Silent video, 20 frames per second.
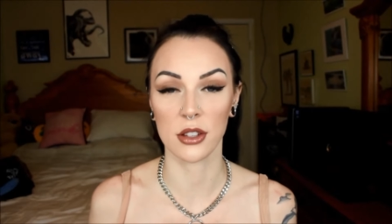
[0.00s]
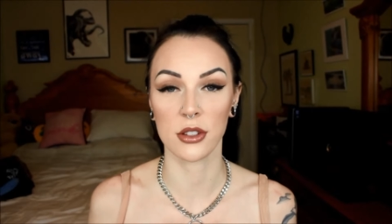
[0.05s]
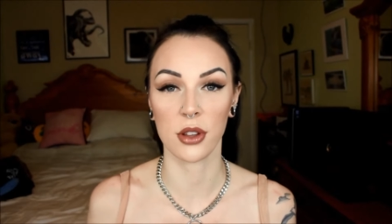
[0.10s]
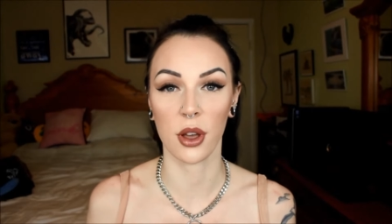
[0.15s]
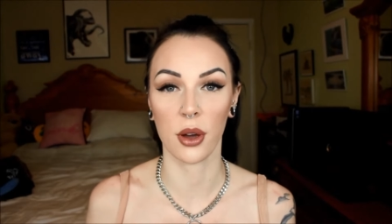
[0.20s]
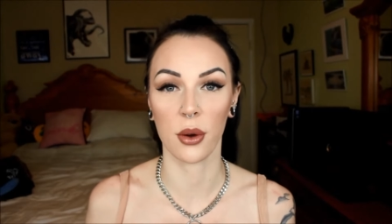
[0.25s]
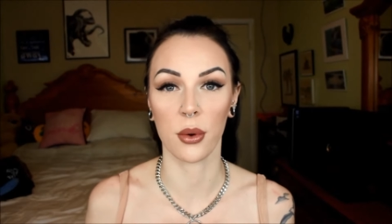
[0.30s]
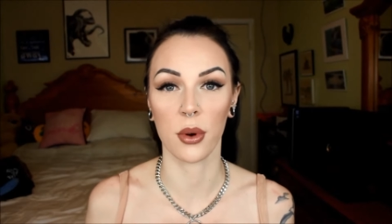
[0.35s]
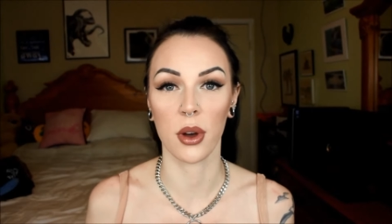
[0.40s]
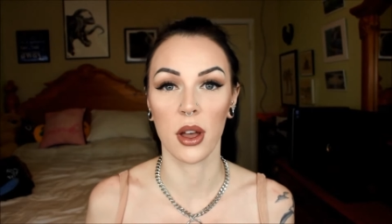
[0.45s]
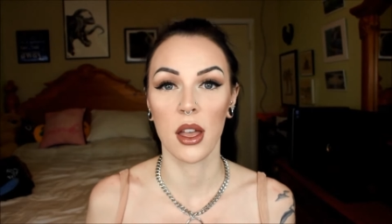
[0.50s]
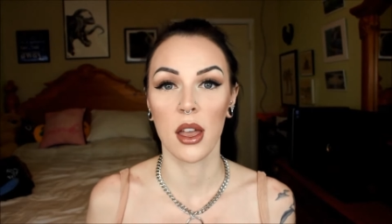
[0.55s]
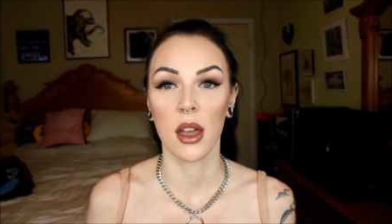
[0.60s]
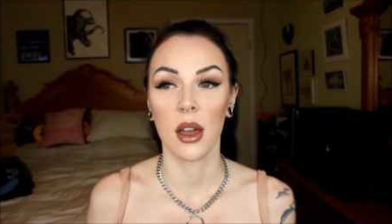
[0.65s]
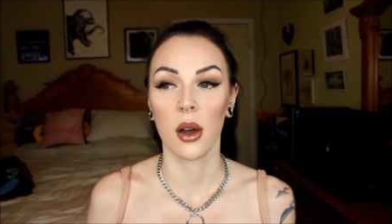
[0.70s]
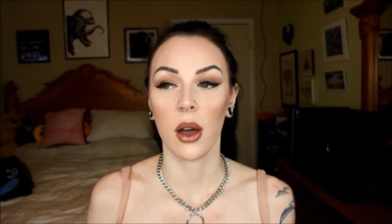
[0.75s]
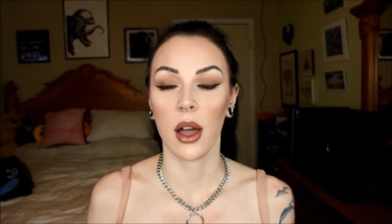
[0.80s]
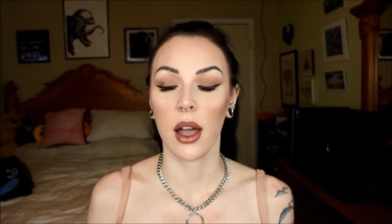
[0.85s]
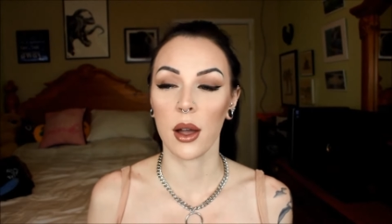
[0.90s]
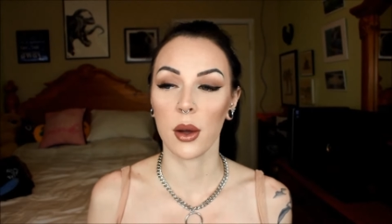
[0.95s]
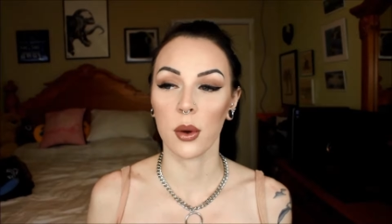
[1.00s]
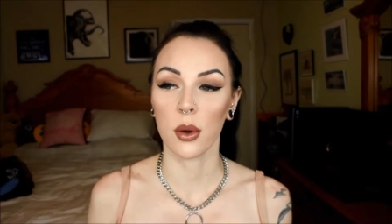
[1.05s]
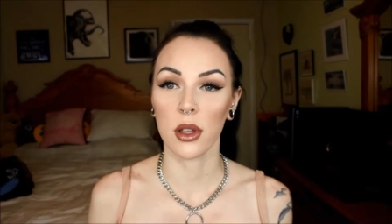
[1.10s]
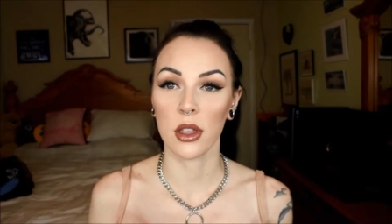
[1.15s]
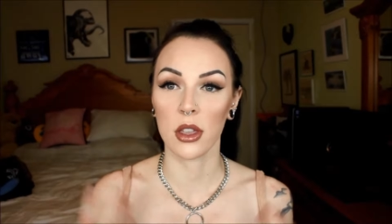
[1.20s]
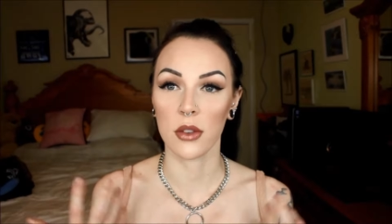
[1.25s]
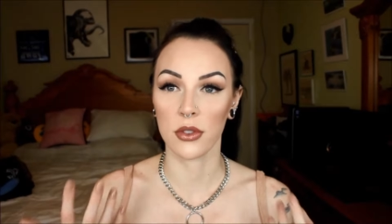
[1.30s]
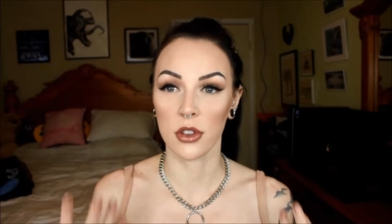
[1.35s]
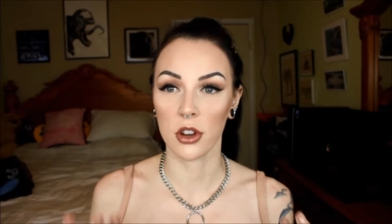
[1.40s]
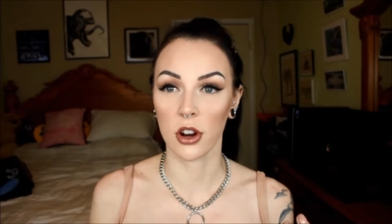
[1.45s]
So
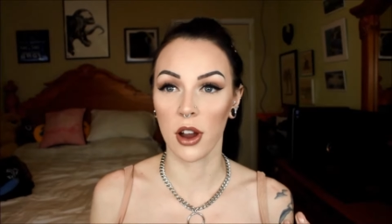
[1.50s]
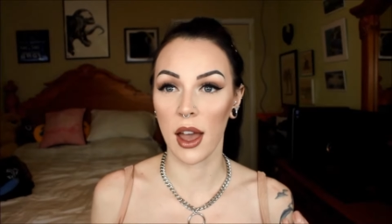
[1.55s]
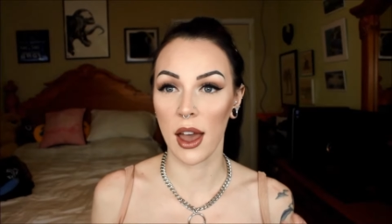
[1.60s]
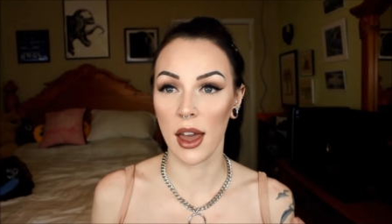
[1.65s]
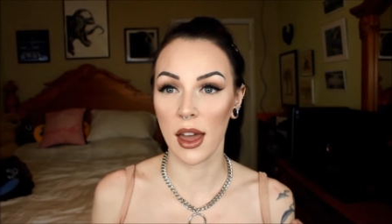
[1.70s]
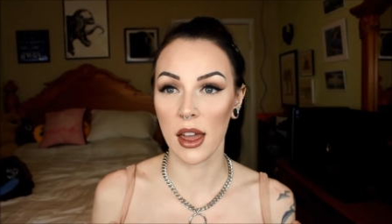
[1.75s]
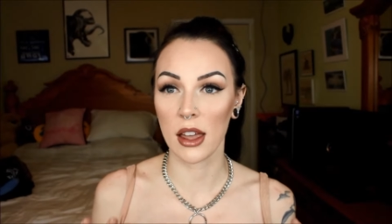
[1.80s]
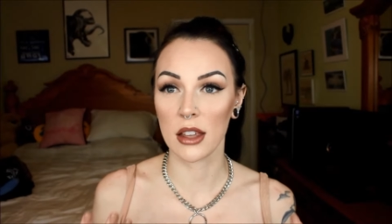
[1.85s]
if you're at